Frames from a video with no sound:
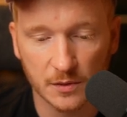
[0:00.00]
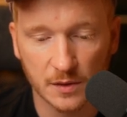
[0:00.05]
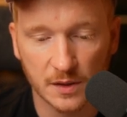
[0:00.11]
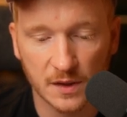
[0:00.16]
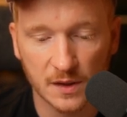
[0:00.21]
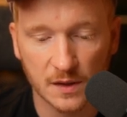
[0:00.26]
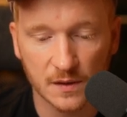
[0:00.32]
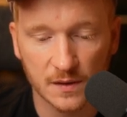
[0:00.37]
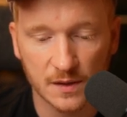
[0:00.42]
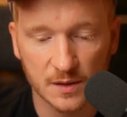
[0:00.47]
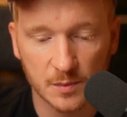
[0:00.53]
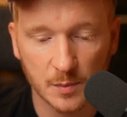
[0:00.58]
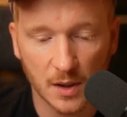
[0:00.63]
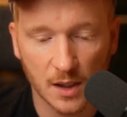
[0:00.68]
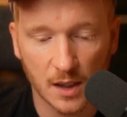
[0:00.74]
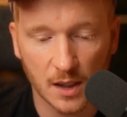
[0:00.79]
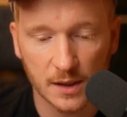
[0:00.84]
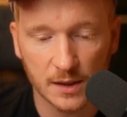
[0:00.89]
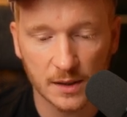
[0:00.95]
Here, this
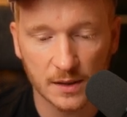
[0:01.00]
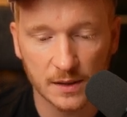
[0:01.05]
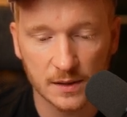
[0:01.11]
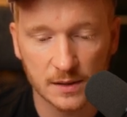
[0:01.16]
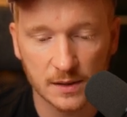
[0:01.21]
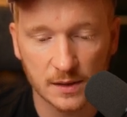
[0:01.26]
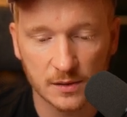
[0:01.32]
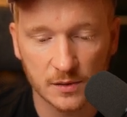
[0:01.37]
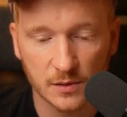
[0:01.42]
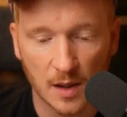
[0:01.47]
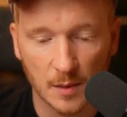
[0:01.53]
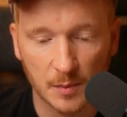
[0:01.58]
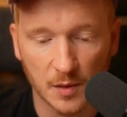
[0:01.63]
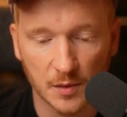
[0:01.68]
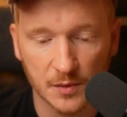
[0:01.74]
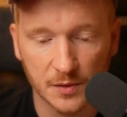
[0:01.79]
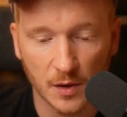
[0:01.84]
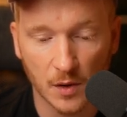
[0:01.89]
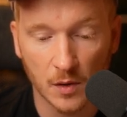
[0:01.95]
part is to
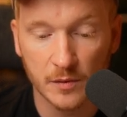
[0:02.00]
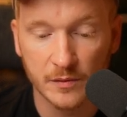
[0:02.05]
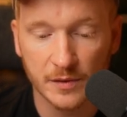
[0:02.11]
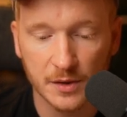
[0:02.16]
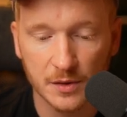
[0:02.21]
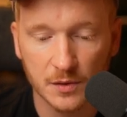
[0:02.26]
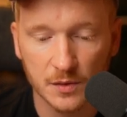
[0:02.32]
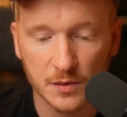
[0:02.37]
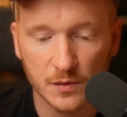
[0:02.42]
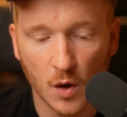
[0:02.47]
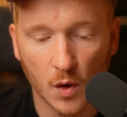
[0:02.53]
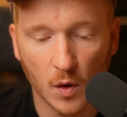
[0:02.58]
upload your own videos,